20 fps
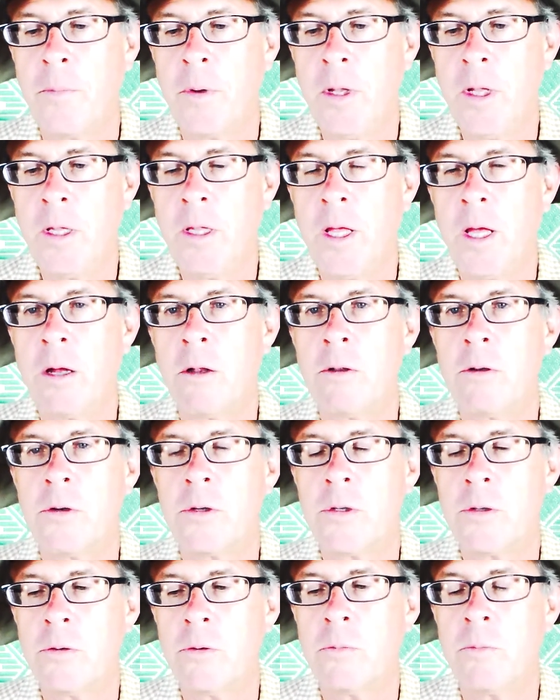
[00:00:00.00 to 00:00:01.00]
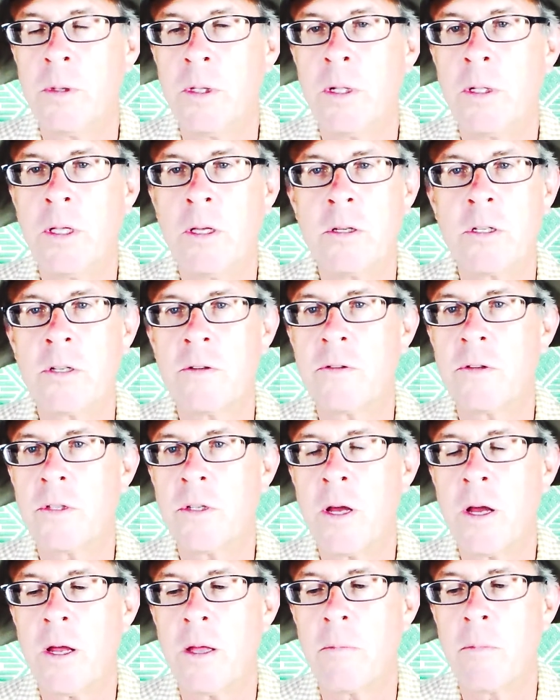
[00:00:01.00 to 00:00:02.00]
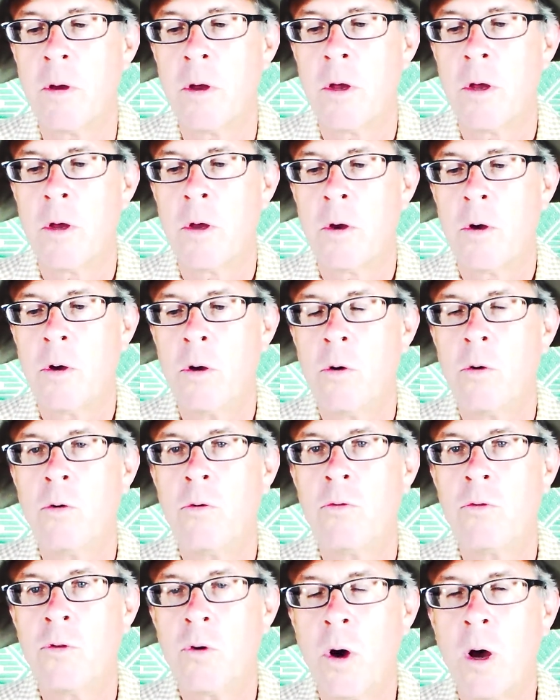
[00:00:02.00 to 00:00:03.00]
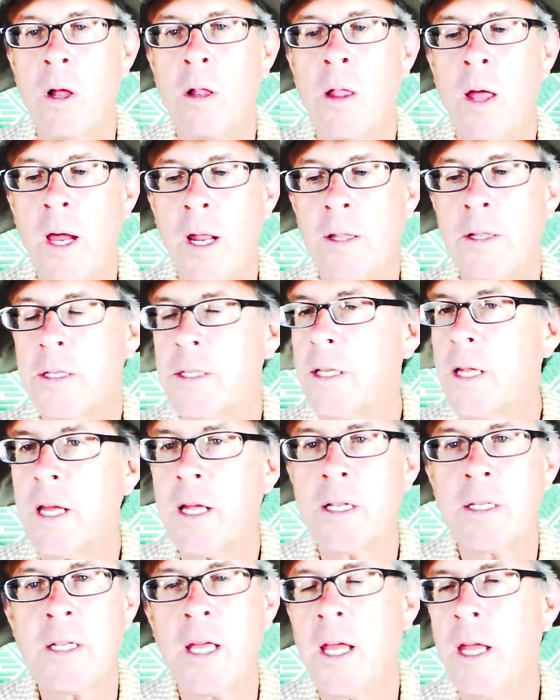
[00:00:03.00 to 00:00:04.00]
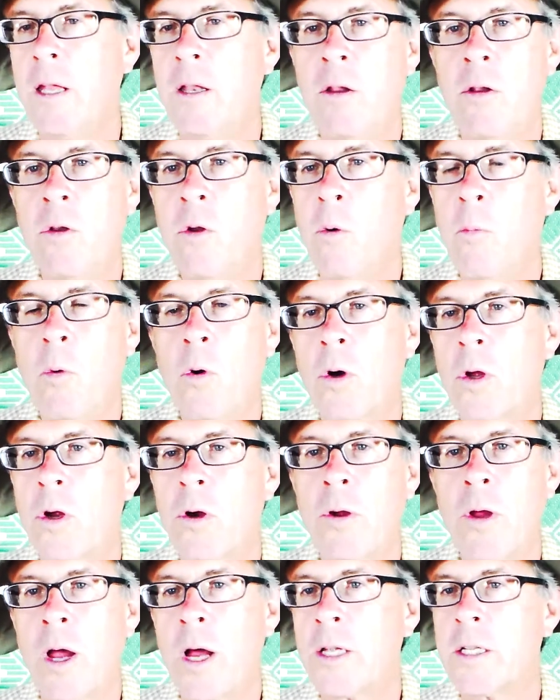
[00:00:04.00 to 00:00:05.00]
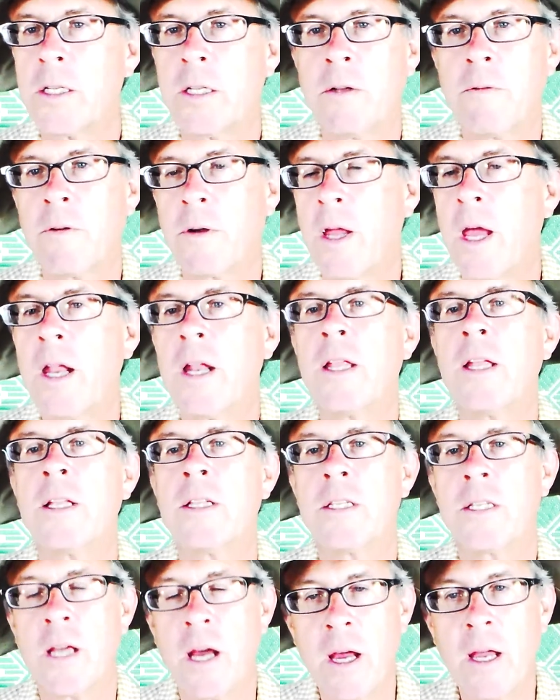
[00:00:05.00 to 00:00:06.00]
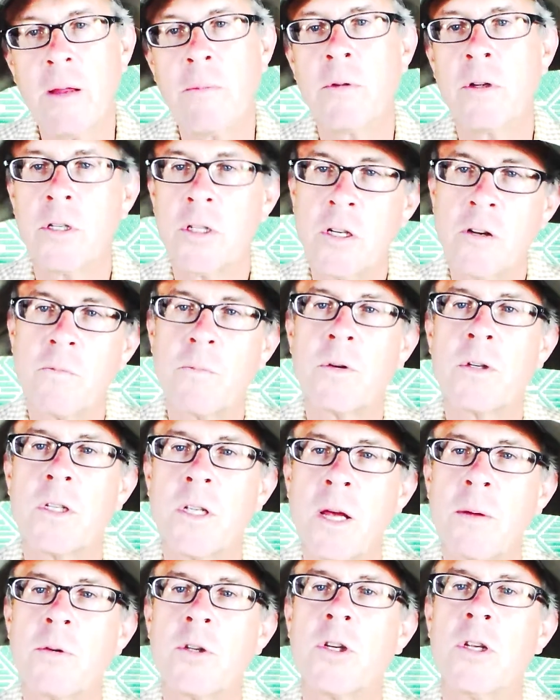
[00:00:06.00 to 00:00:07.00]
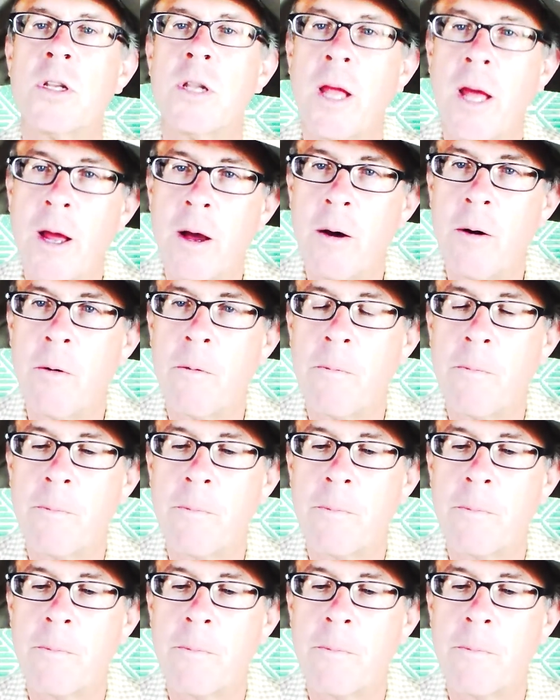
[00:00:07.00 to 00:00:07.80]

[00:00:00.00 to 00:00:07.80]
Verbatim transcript: We need the elders to be the leaders of this time, who, who draw a line in the sand and say, hey, no more curiosity, forget it. It's time to shift perception now.